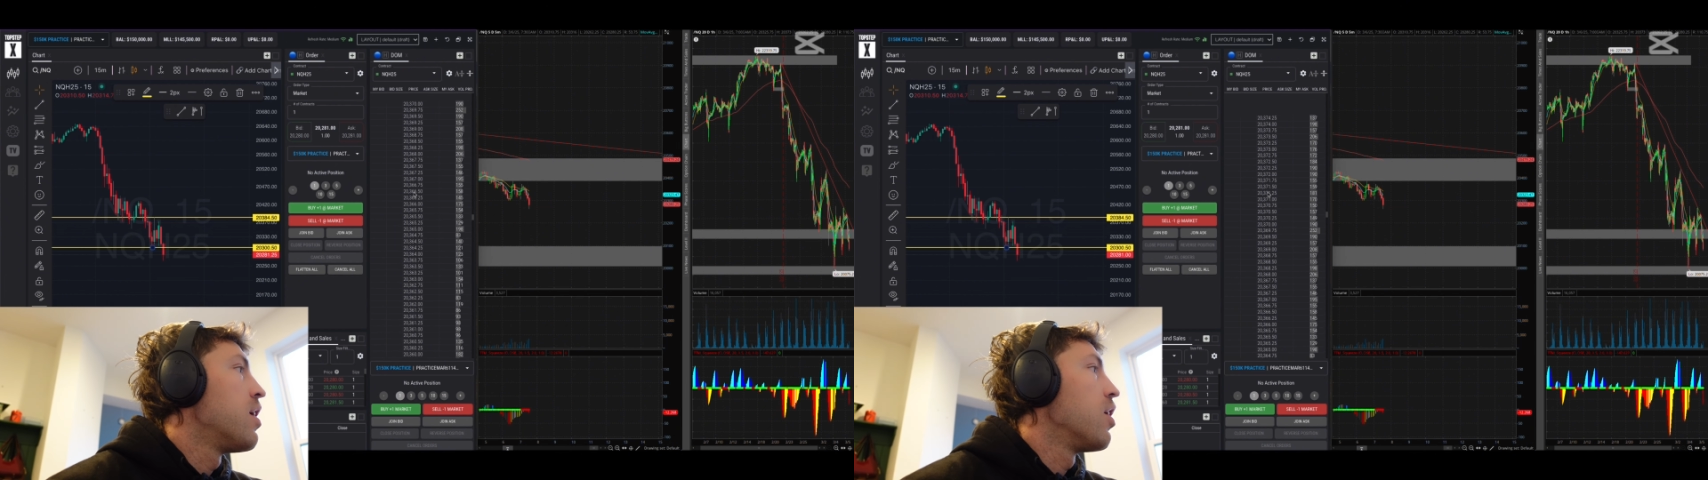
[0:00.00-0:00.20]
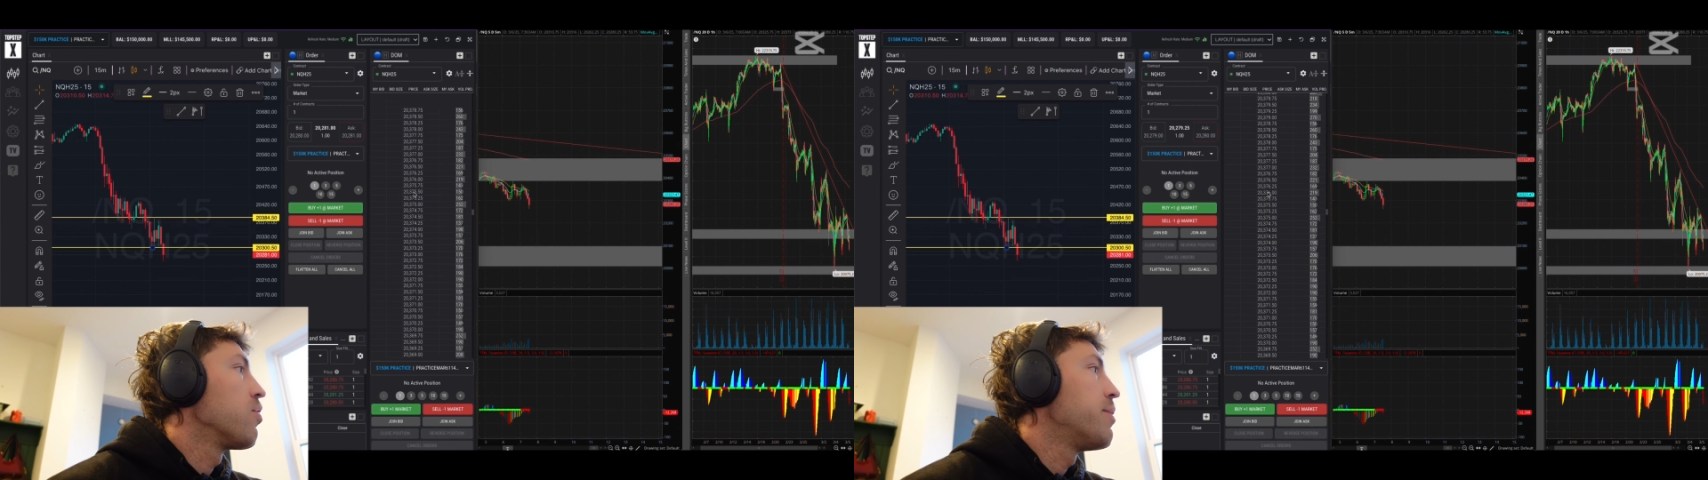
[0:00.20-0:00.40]

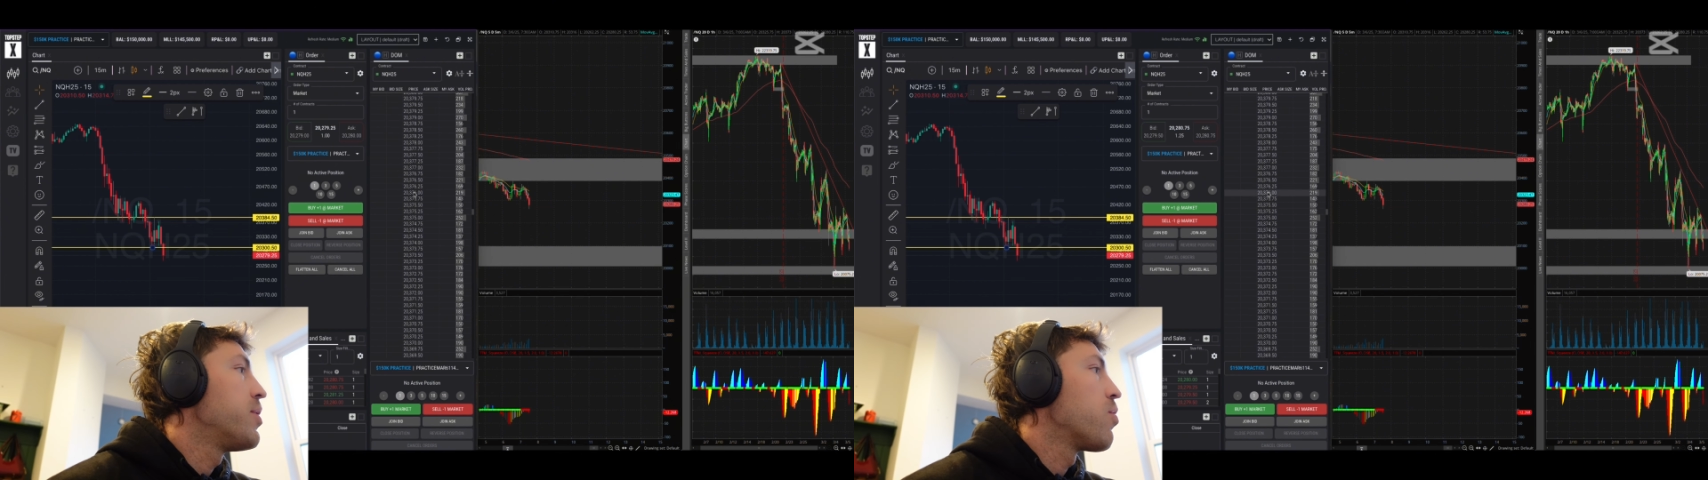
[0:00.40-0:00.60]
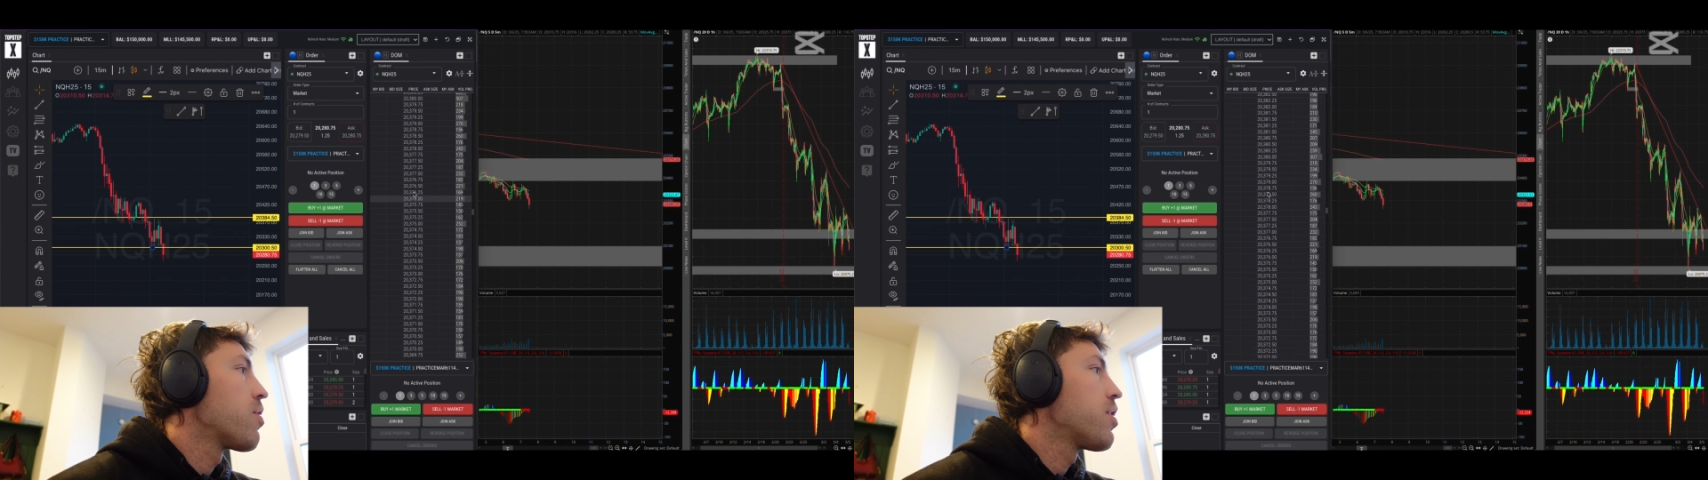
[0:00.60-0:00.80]
a limit
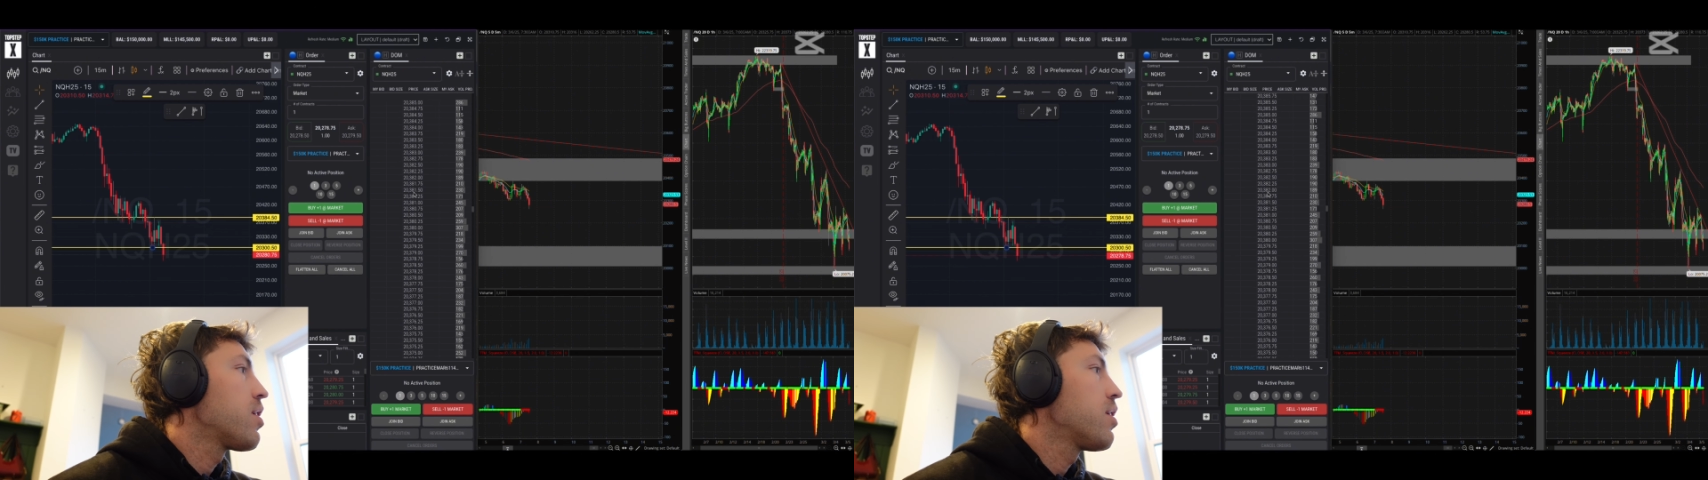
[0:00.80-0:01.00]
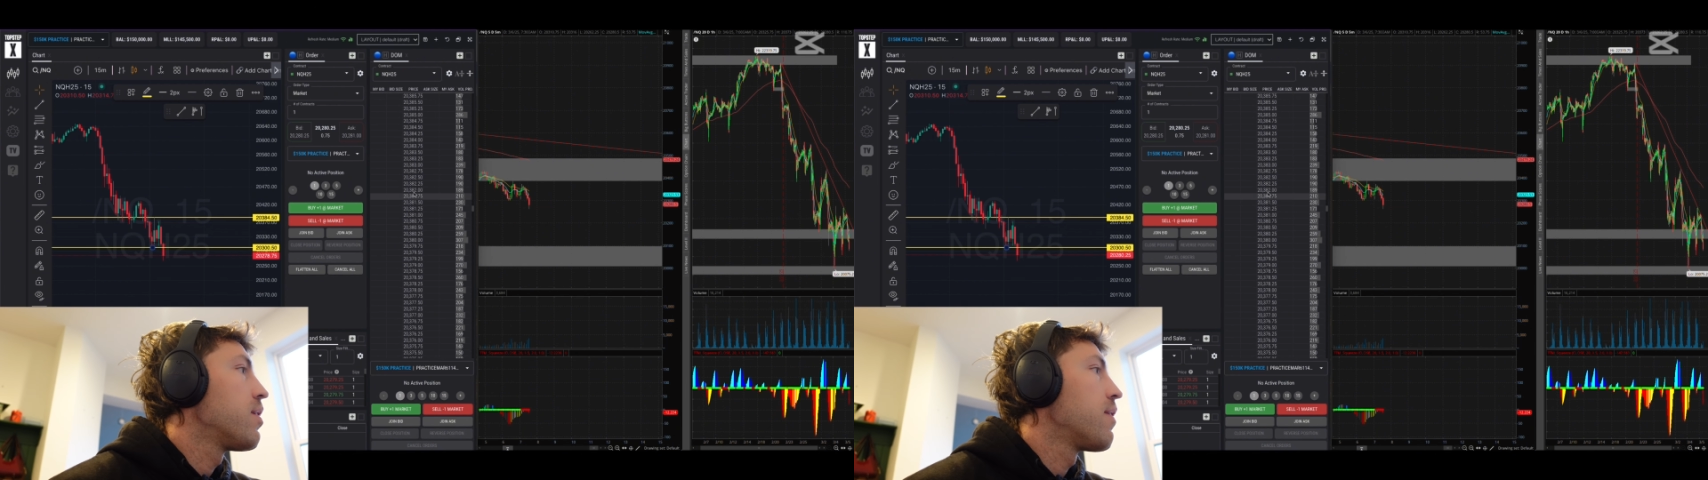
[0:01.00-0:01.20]

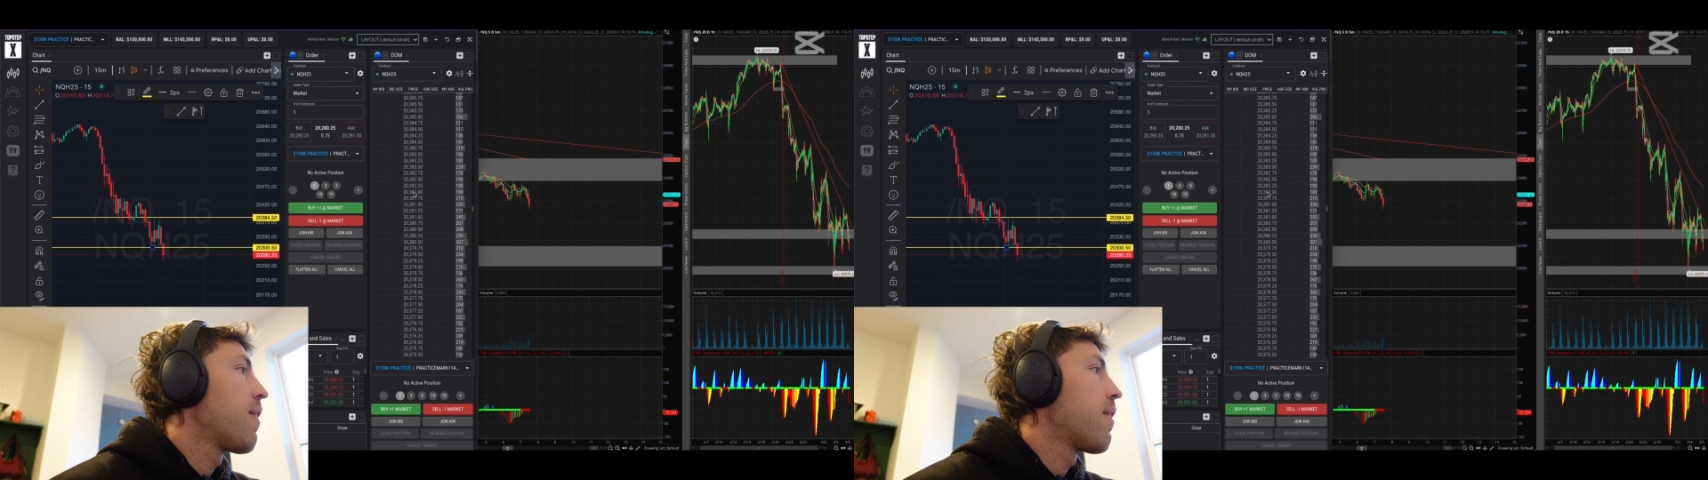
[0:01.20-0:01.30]
order.